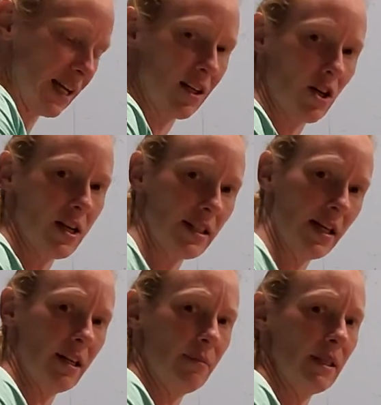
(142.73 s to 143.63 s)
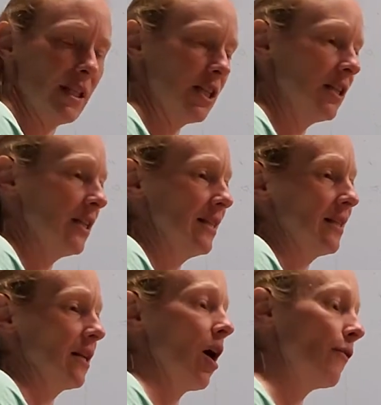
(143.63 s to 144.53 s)
a cross-legged position
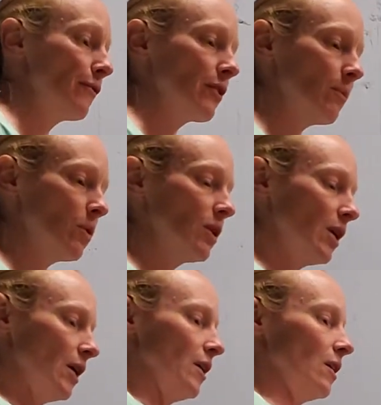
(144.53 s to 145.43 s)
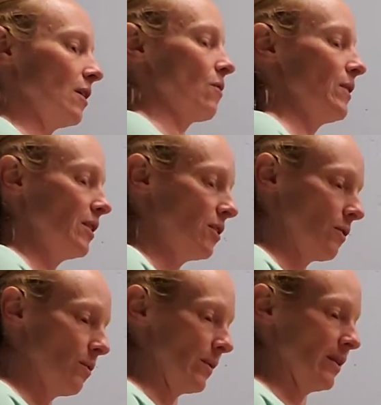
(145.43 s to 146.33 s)
isn't comfortable, you can always do
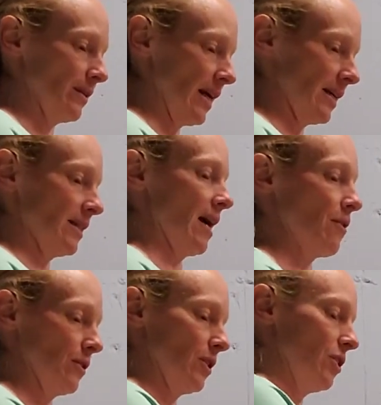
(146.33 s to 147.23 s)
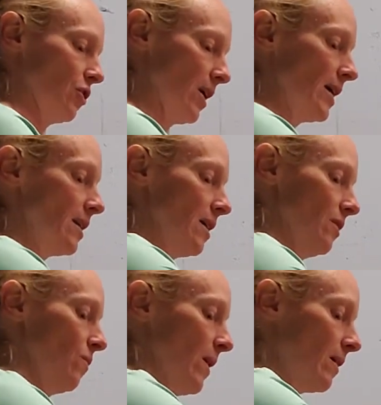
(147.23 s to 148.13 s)
it with your legs out straight as
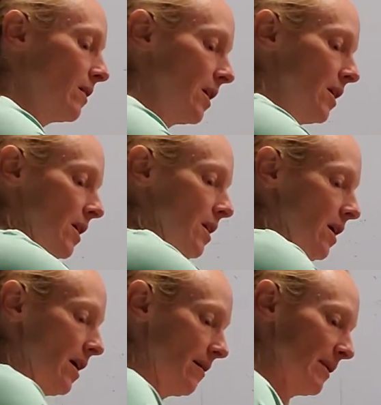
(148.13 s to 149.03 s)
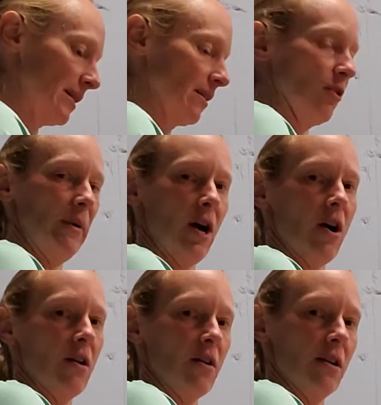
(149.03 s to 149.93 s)
well. It's a little bit
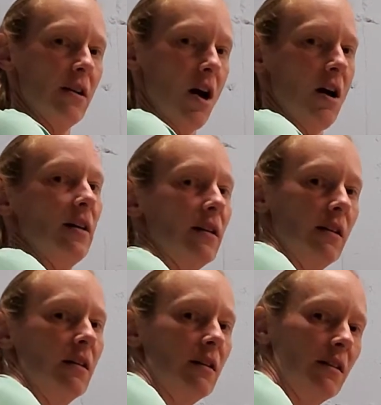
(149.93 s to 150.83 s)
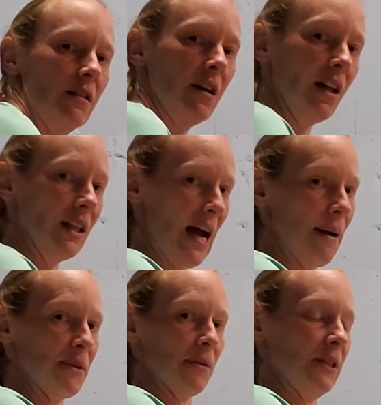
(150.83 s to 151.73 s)
harder to not
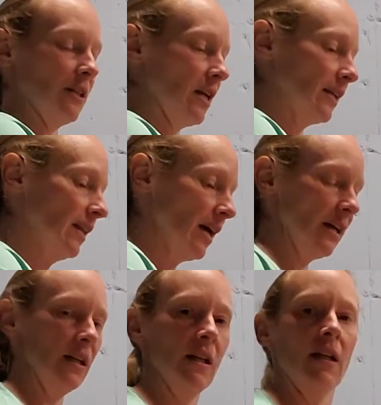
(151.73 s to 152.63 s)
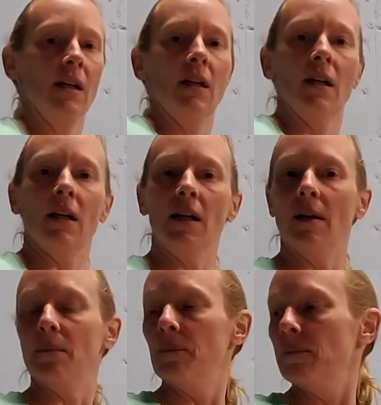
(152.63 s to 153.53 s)
collapse when you're like that,
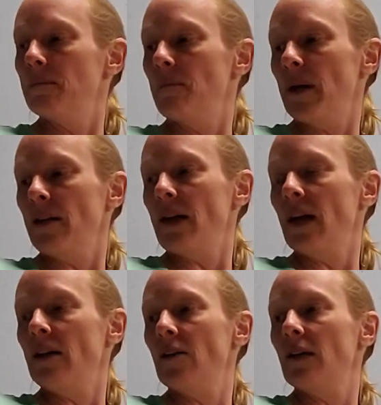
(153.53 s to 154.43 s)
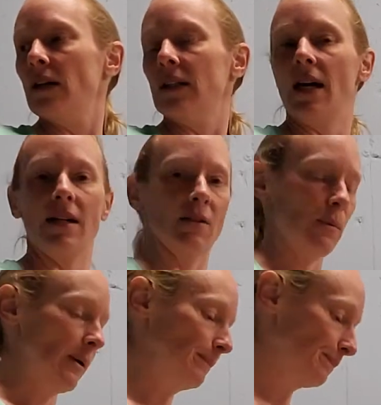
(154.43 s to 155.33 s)
but you can do it like that as
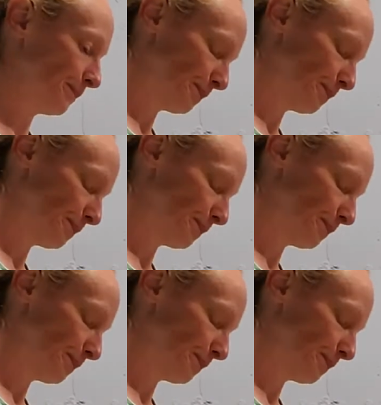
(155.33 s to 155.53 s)
well.